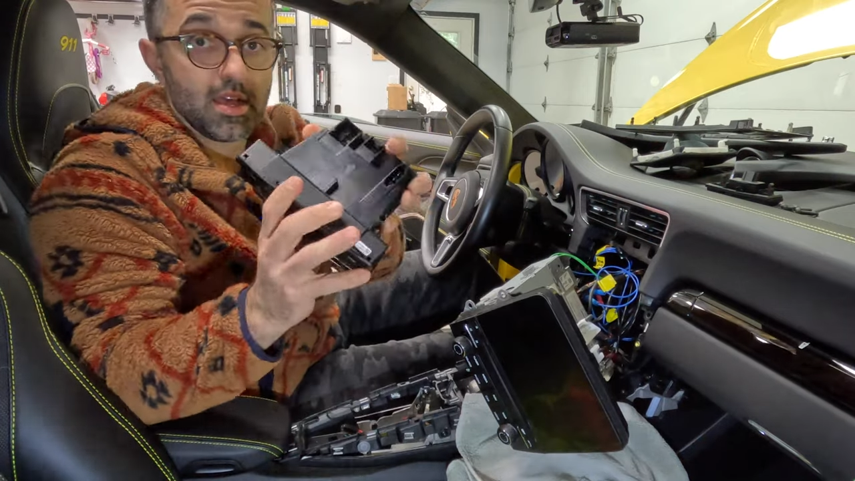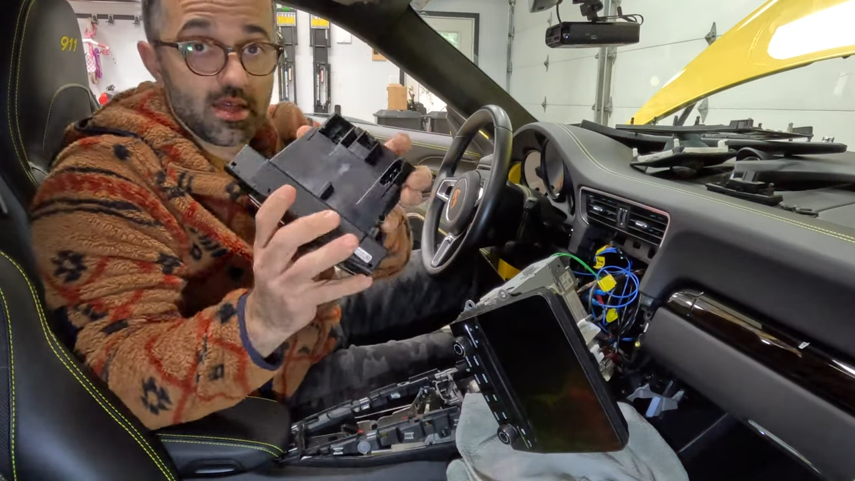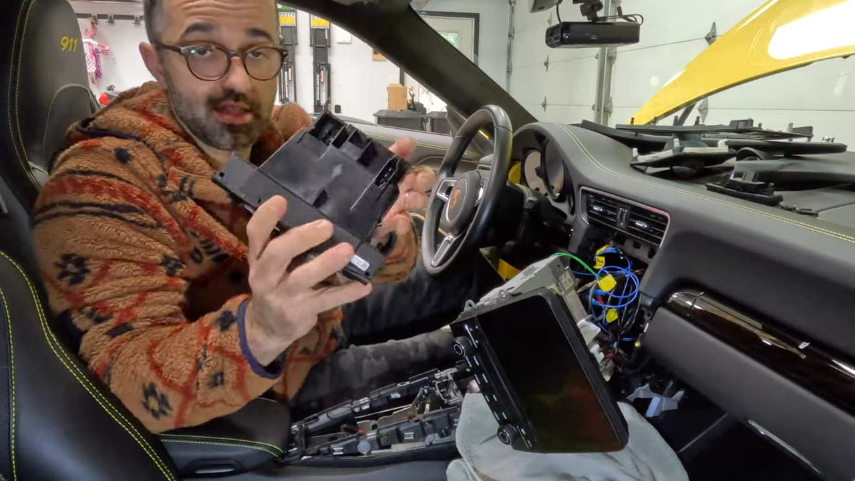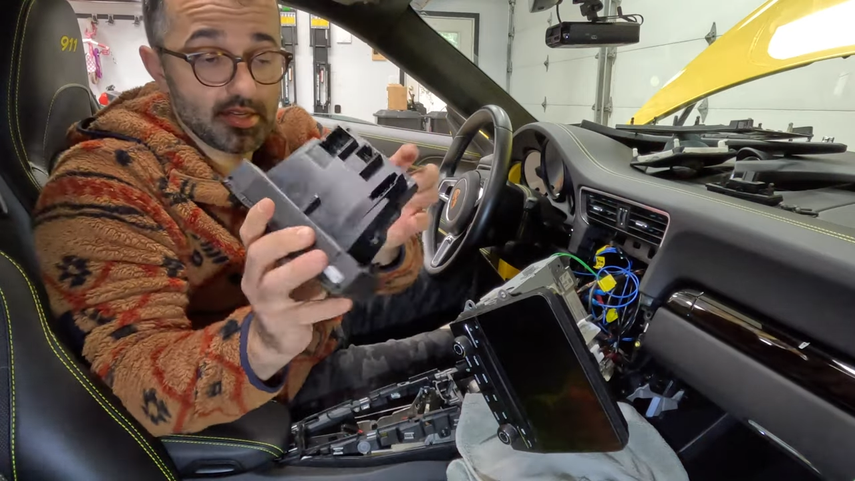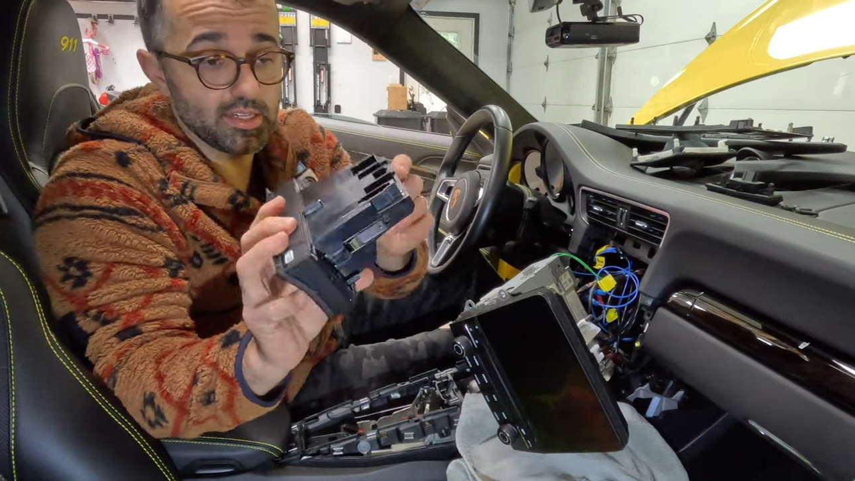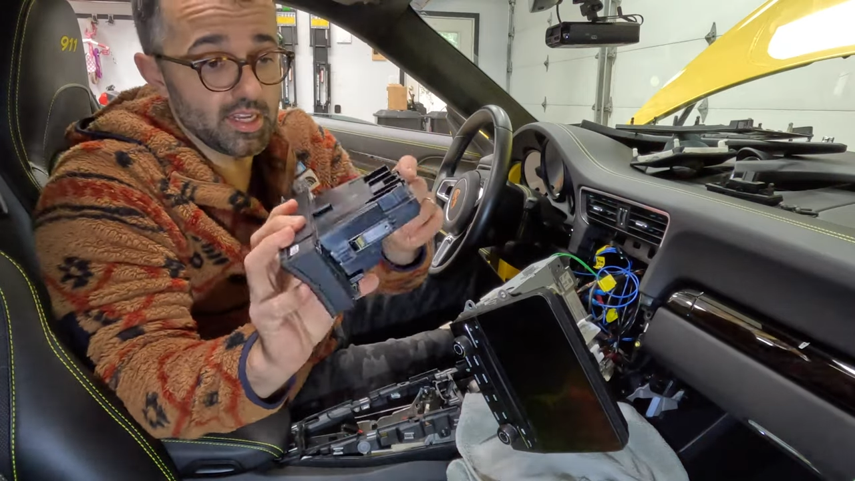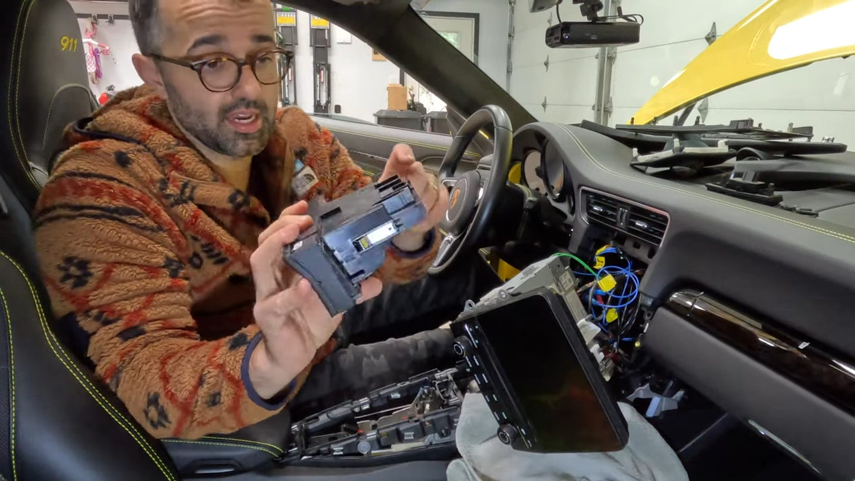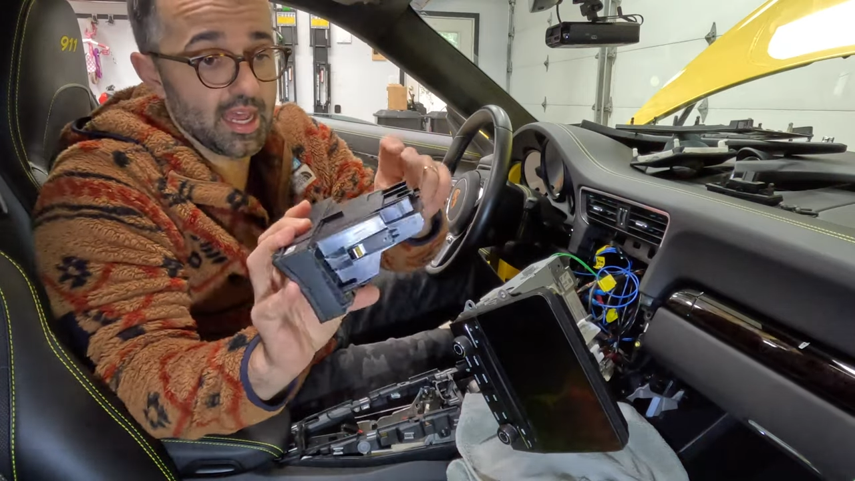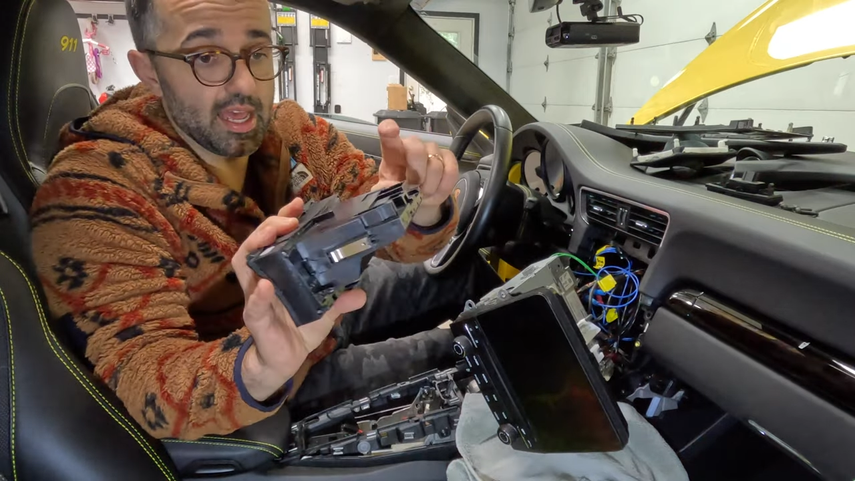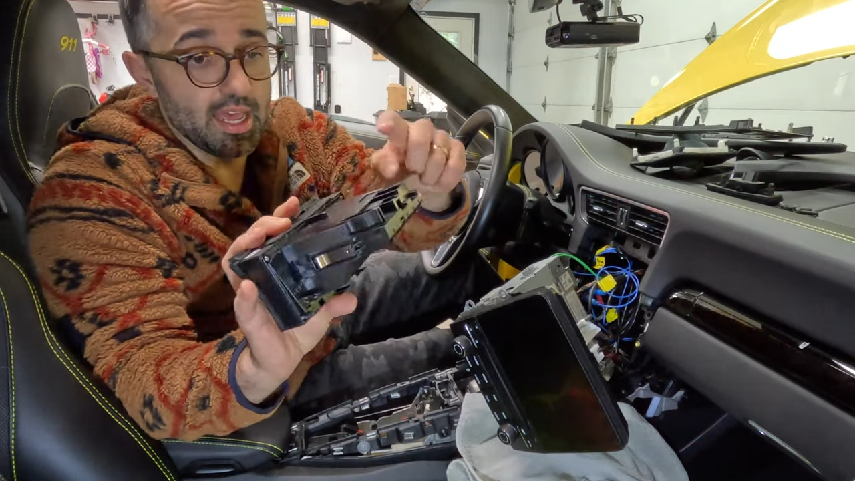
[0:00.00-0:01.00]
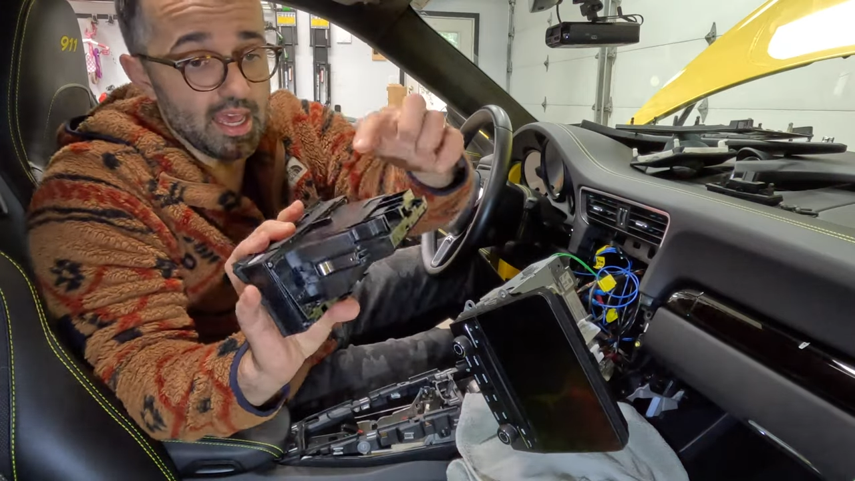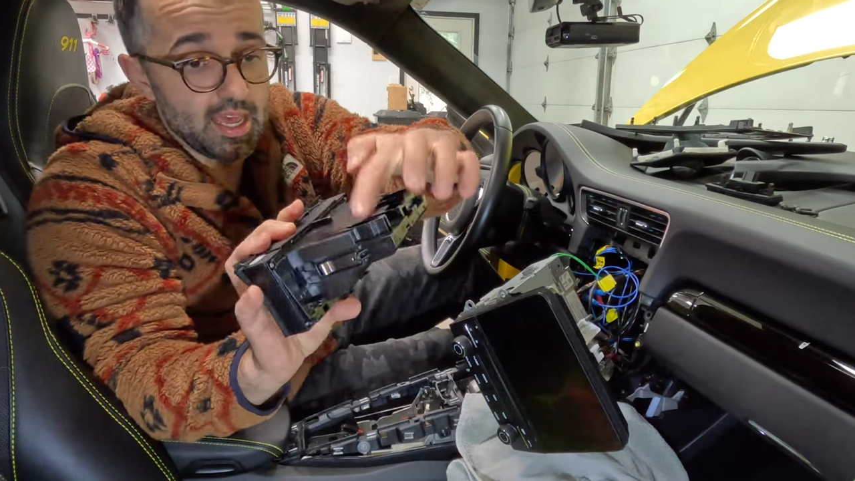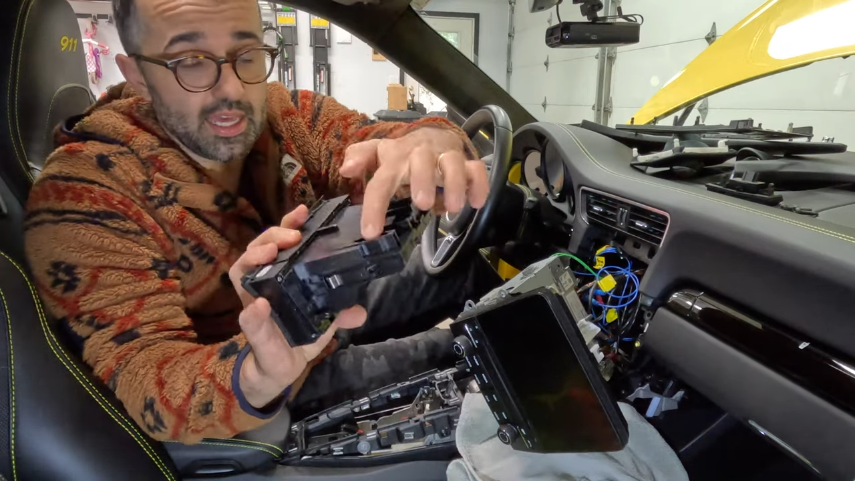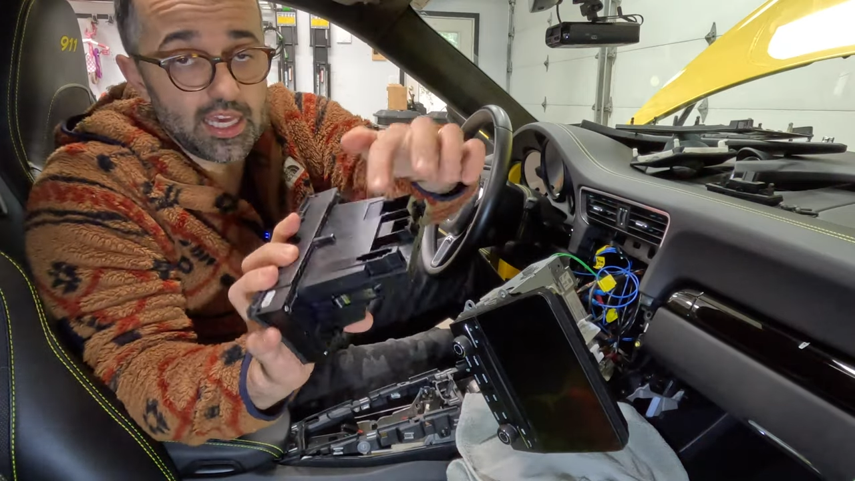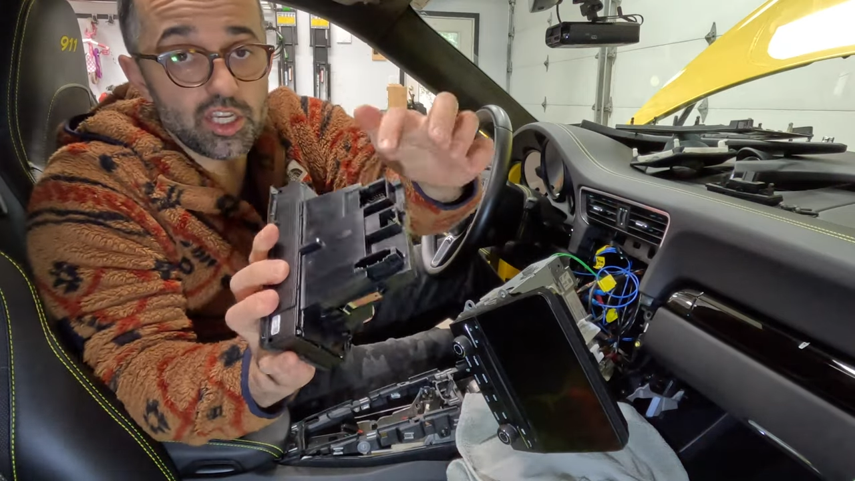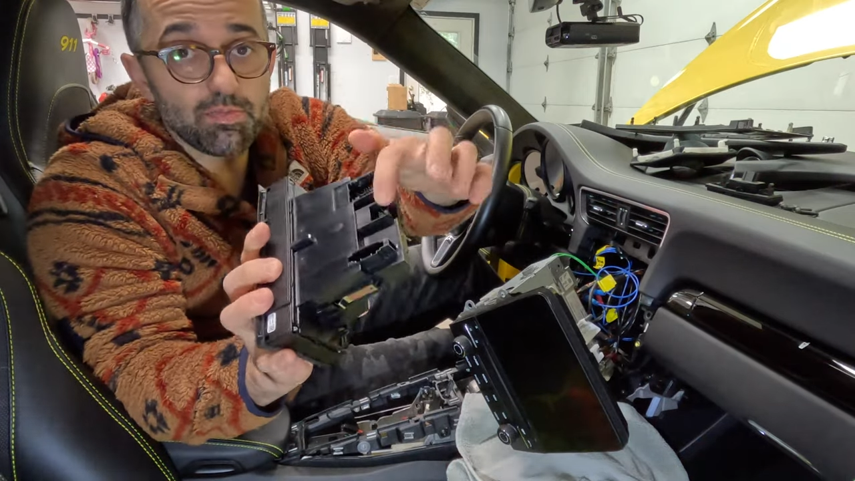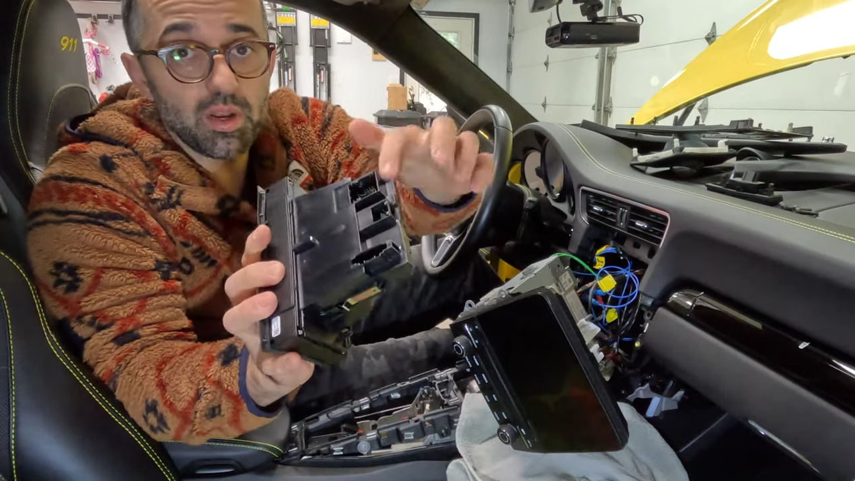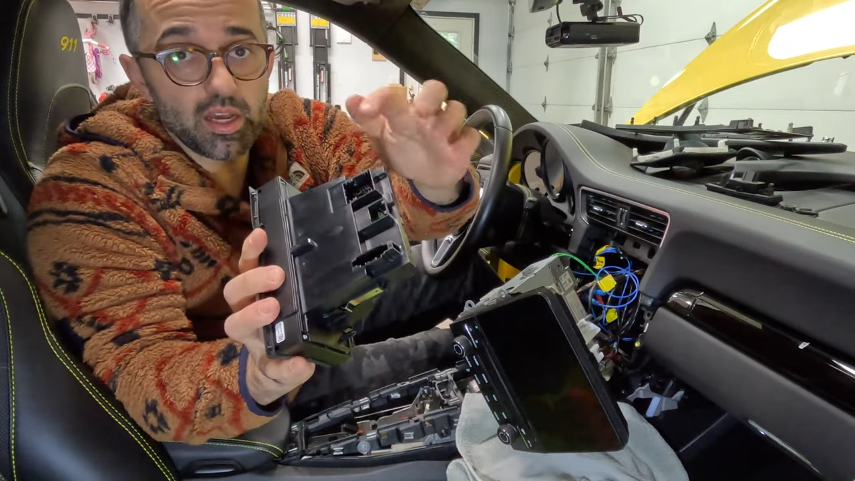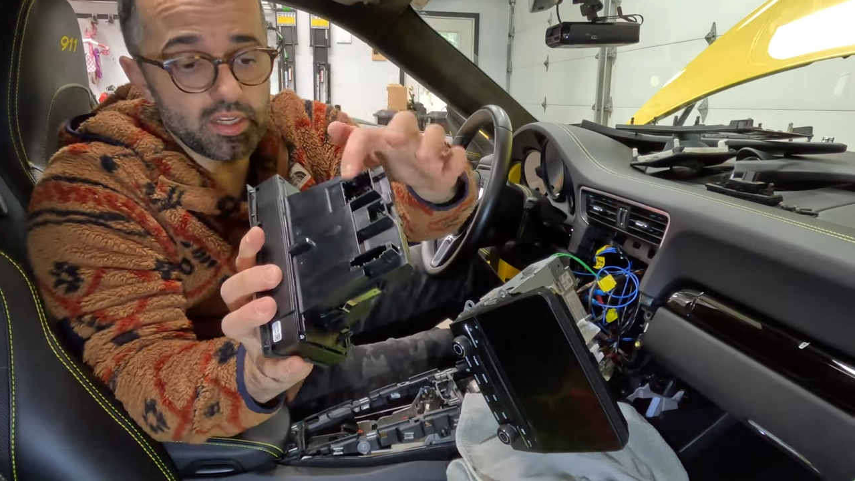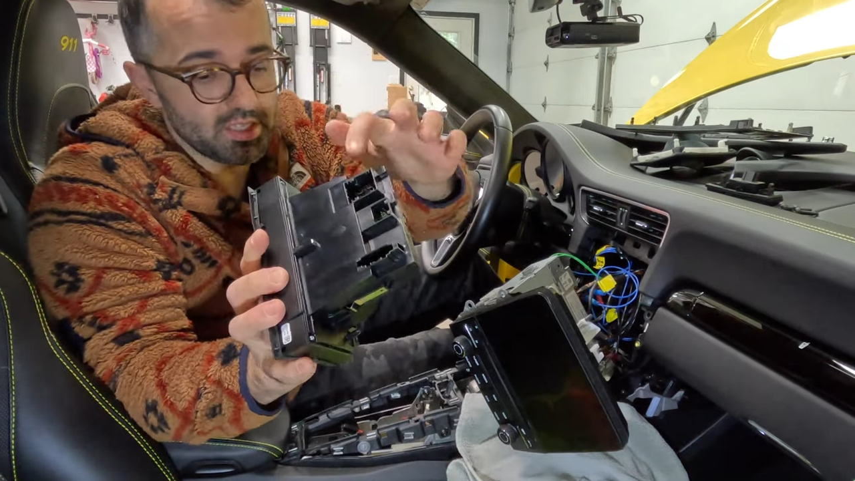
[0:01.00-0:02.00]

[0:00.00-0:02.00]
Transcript: This is it. Each plug